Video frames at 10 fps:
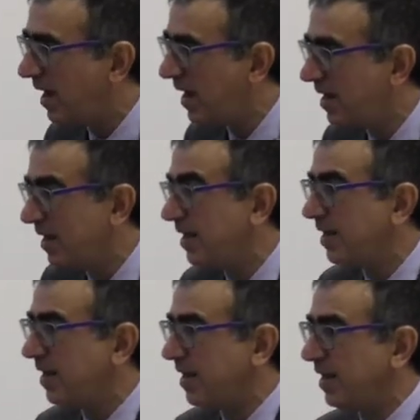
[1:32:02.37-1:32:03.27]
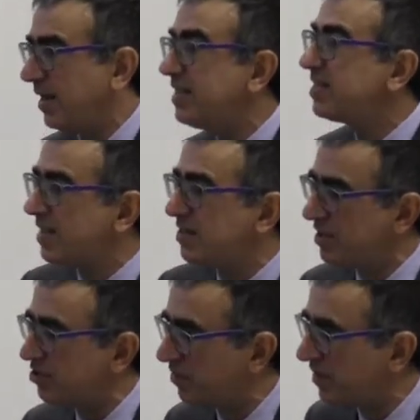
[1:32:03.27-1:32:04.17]
are
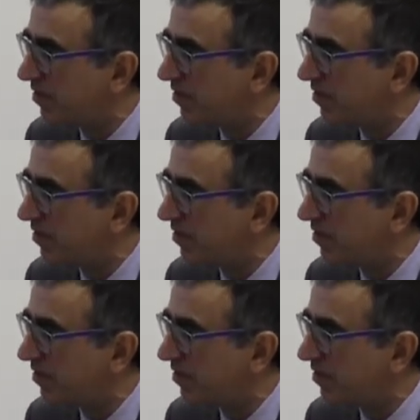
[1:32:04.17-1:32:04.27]
instances of